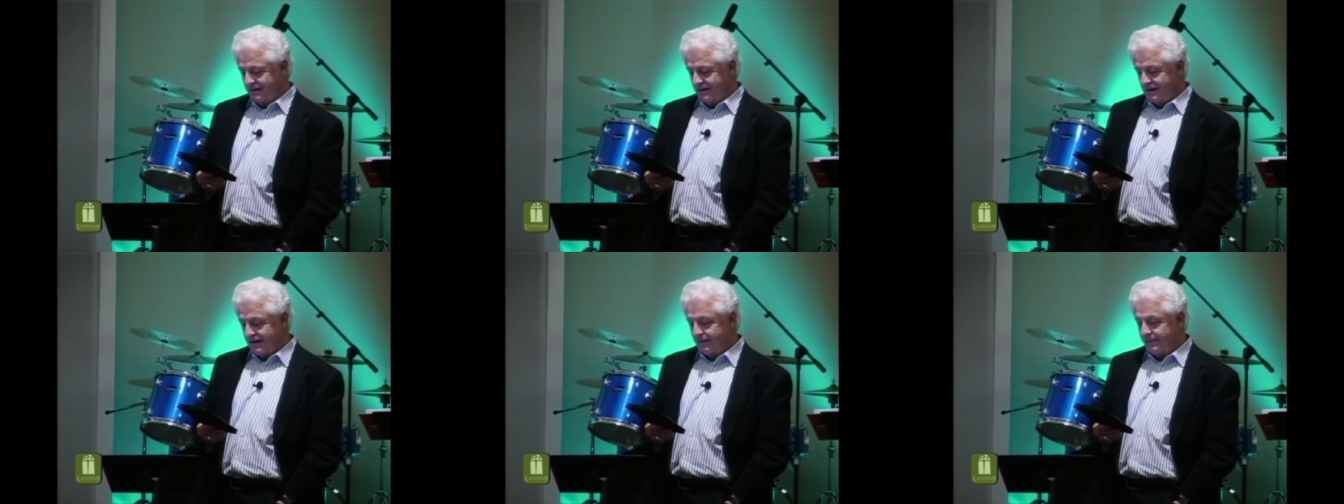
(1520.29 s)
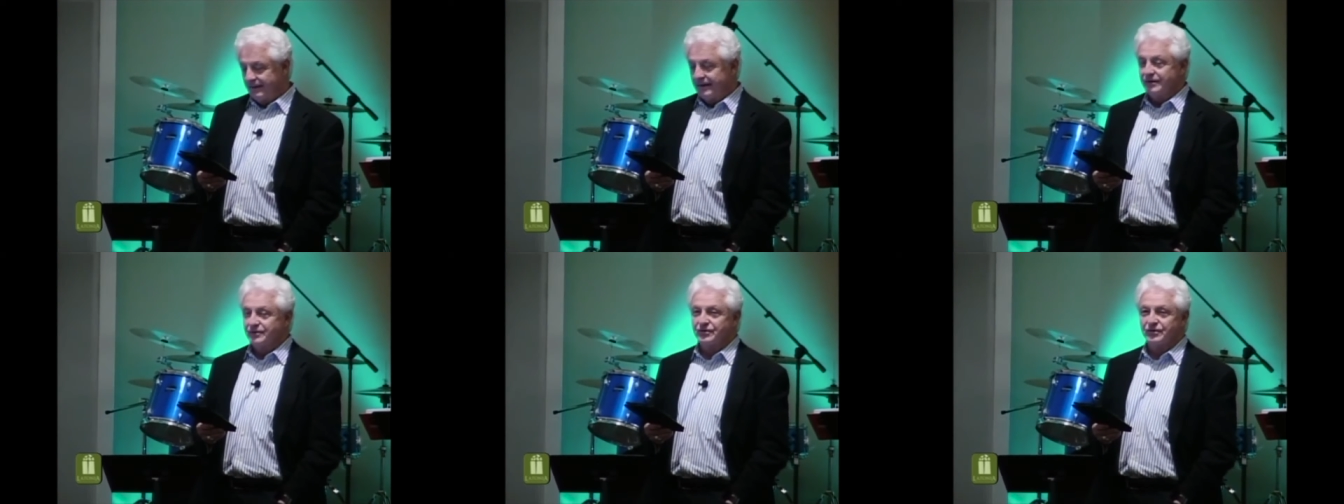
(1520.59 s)

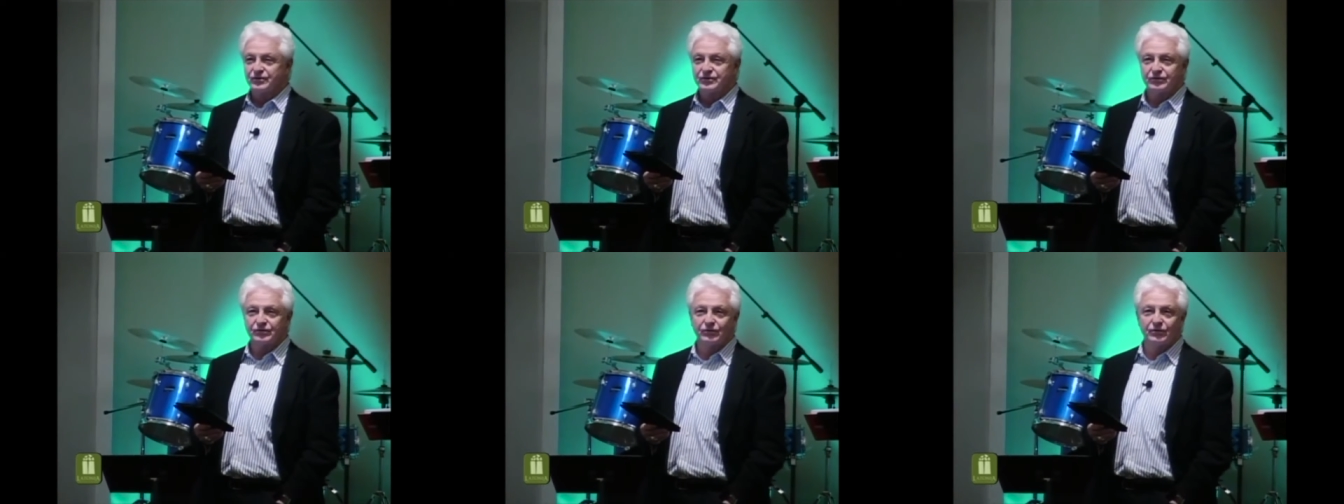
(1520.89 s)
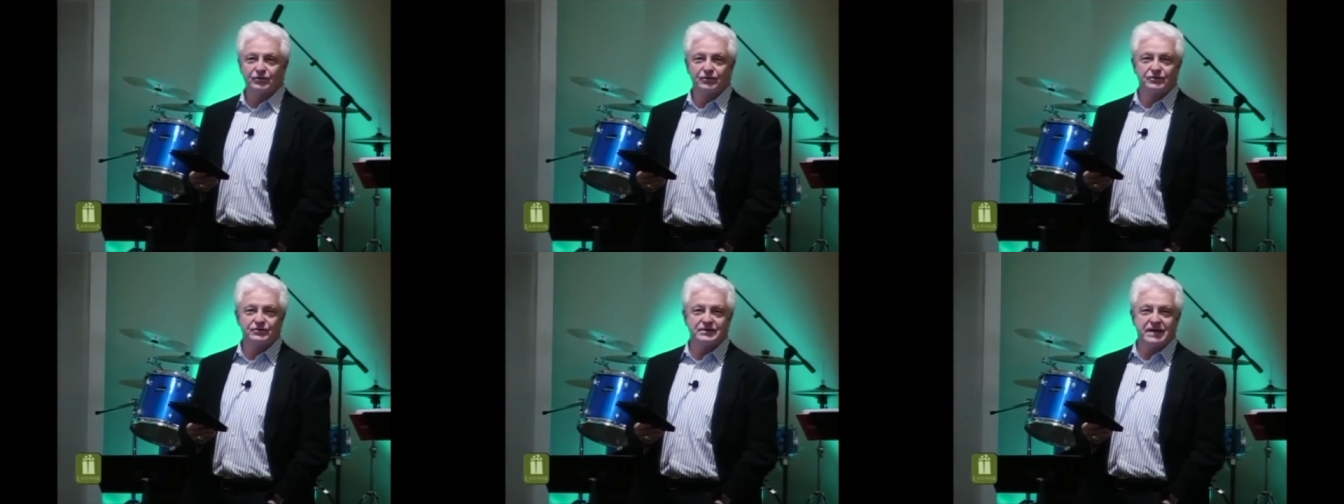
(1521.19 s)
Ebenezer
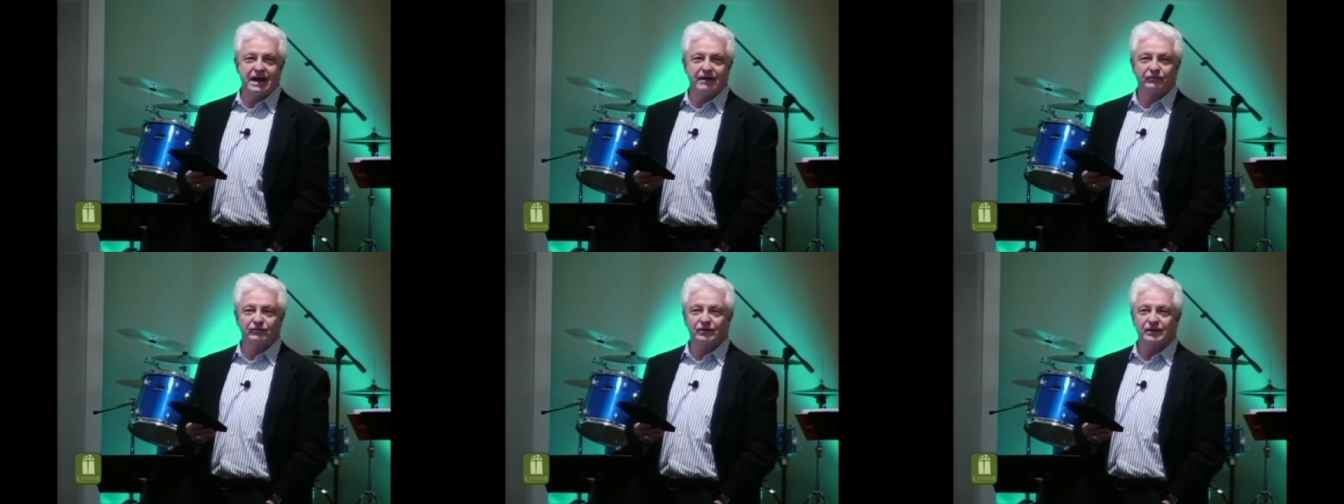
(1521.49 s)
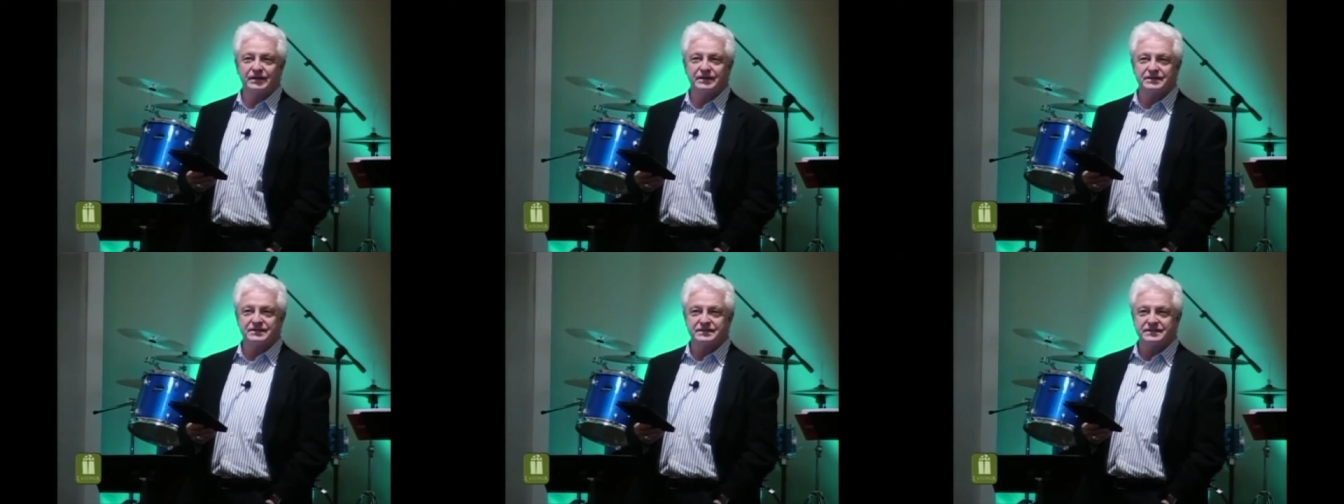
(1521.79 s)
Scrooge, after
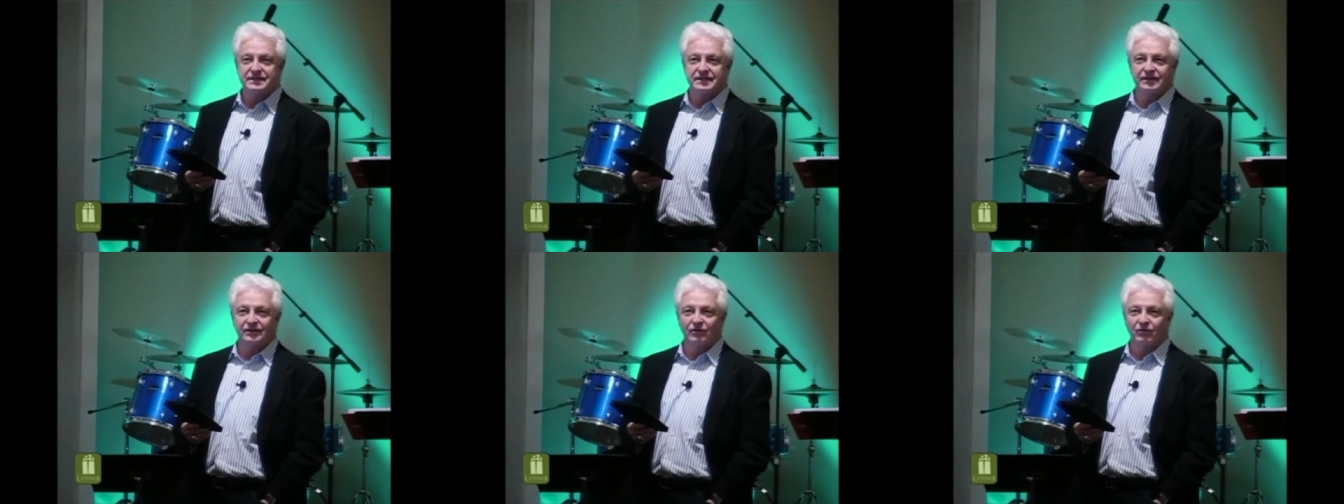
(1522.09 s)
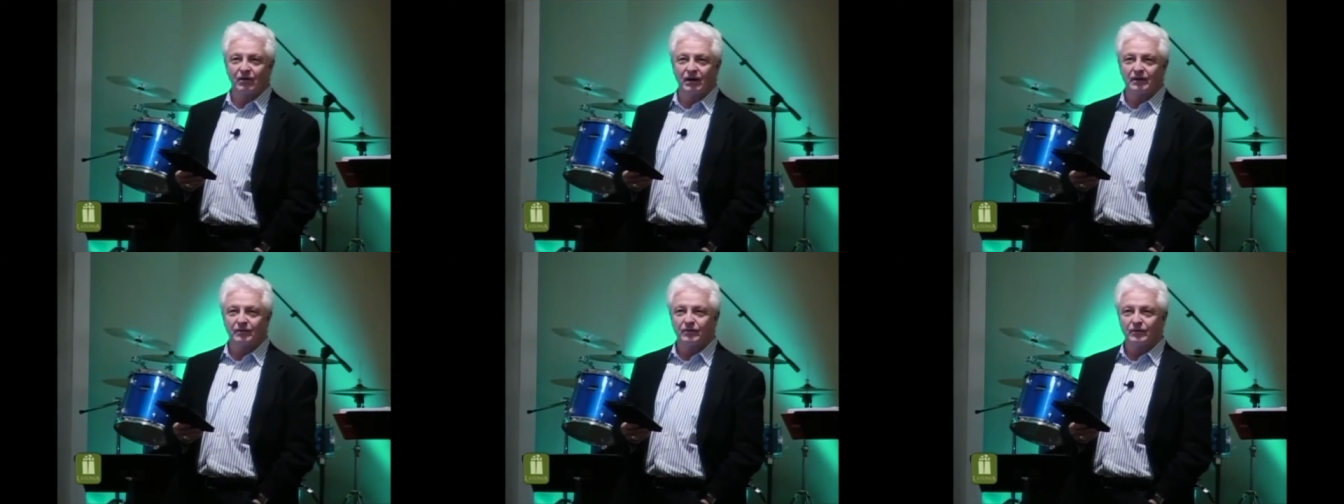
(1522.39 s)
his
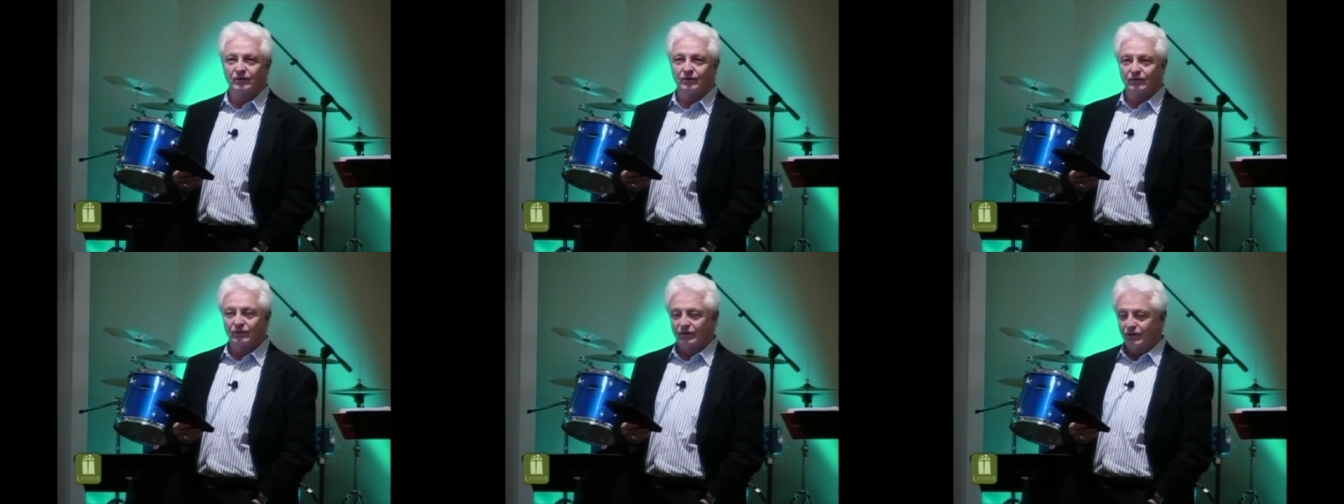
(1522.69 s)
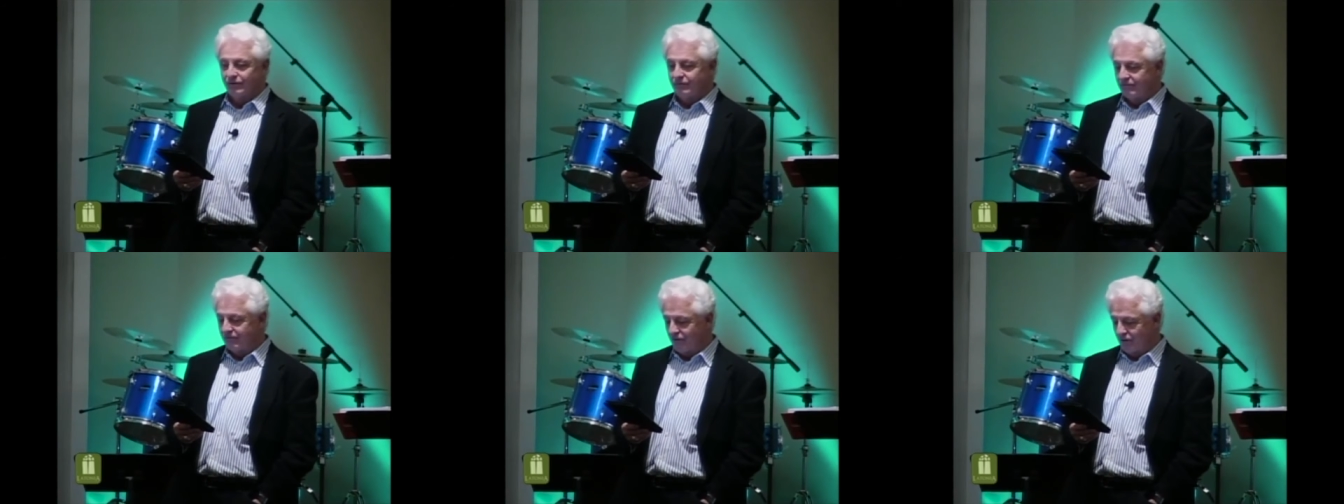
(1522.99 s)
incredible
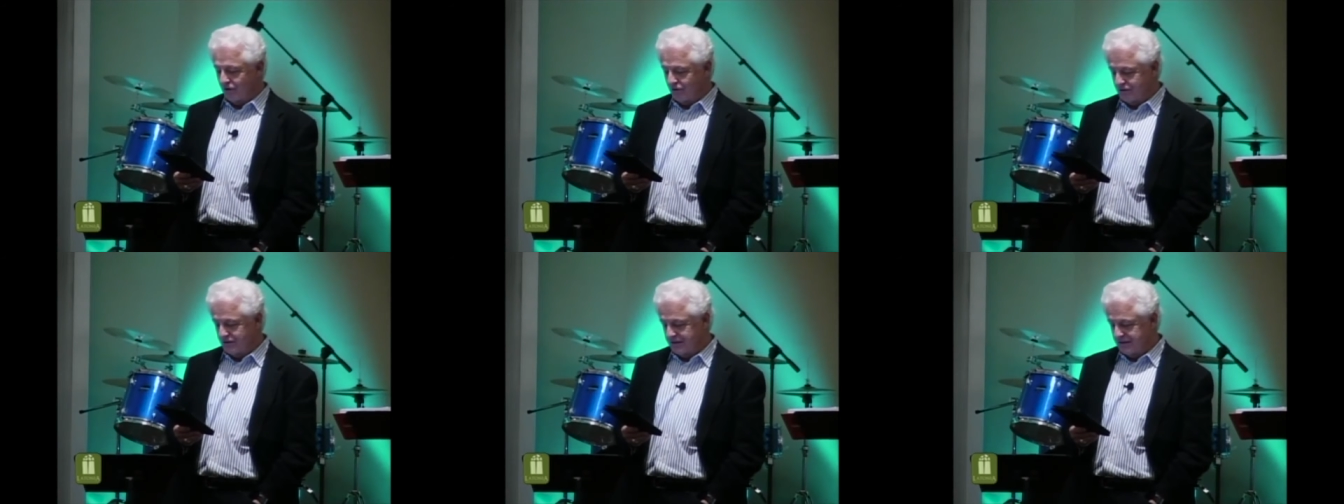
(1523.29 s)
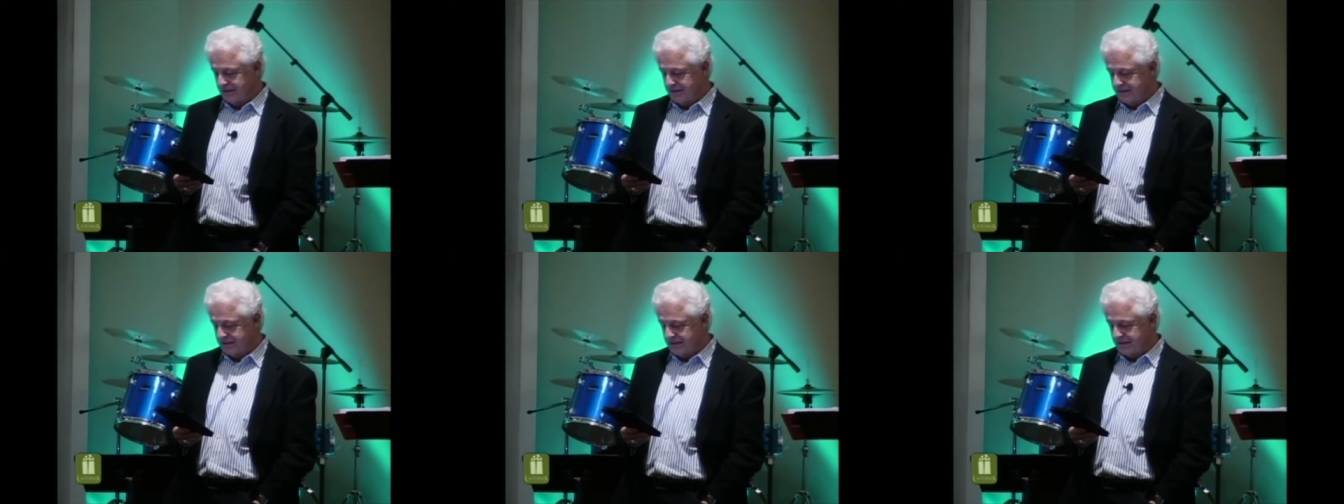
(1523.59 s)

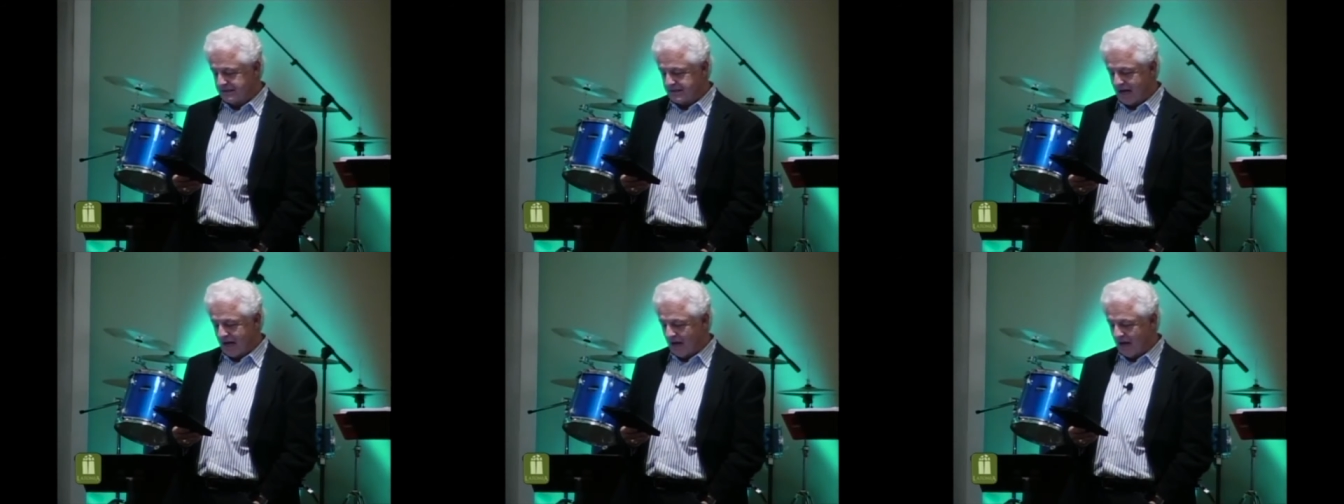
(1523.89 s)
conversion, says,